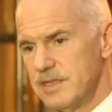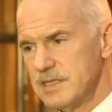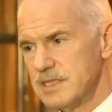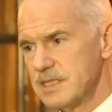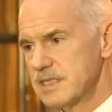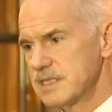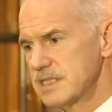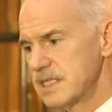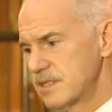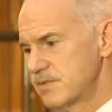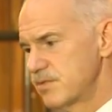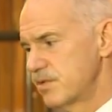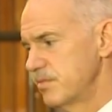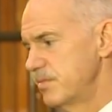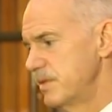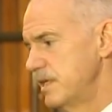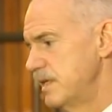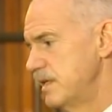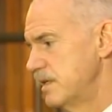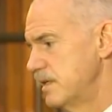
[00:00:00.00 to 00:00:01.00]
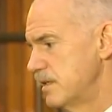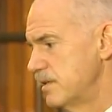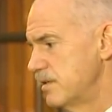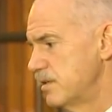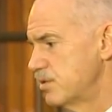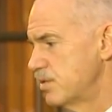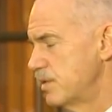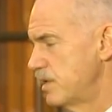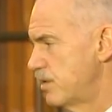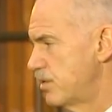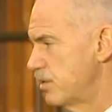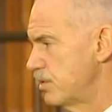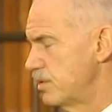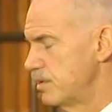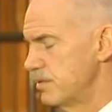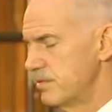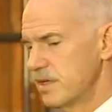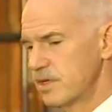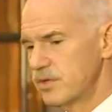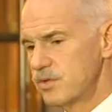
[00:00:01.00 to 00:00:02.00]
a successful meeting on the 23rd
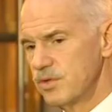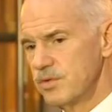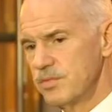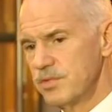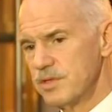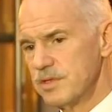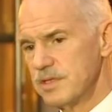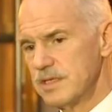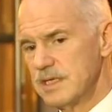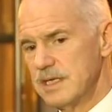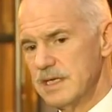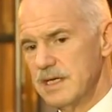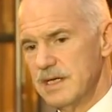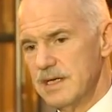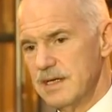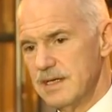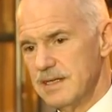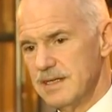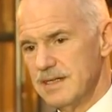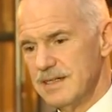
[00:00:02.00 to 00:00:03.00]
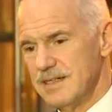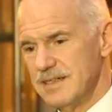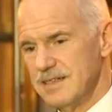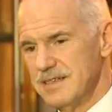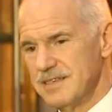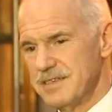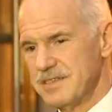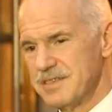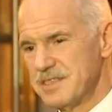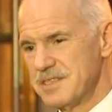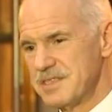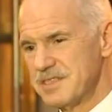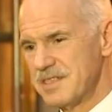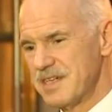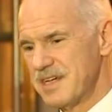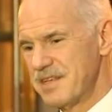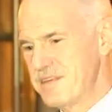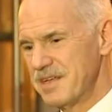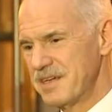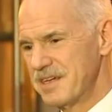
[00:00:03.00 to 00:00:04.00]
of October. Uh, this is,
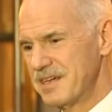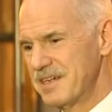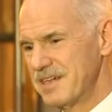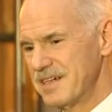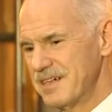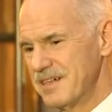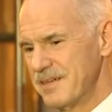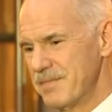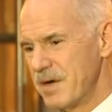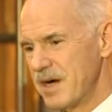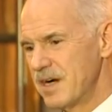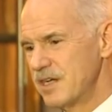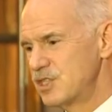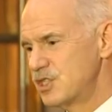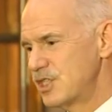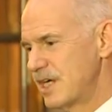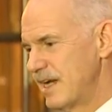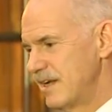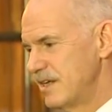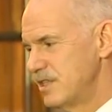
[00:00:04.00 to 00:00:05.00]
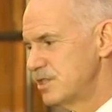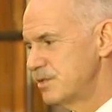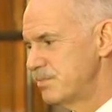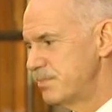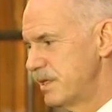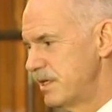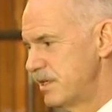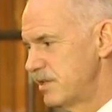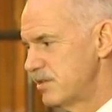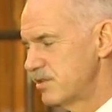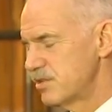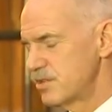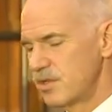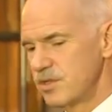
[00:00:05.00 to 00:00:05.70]
I think, um, our challenge, but it is